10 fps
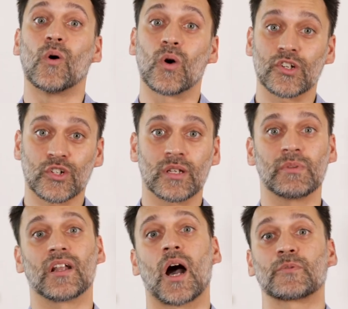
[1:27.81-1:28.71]
or
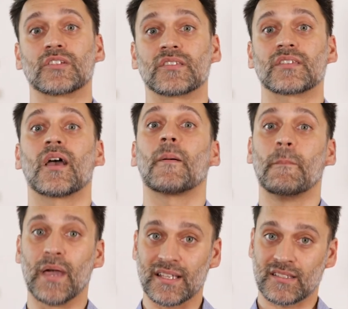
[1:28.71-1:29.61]
treatment options
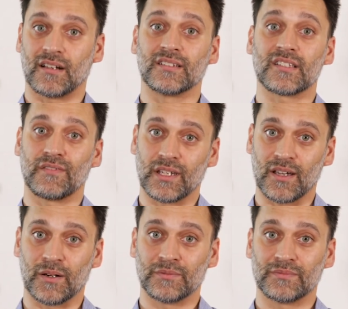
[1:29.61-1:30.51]
based on this
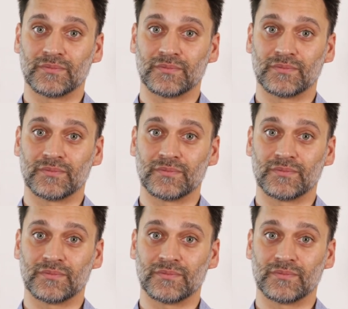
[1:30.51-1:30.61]
video.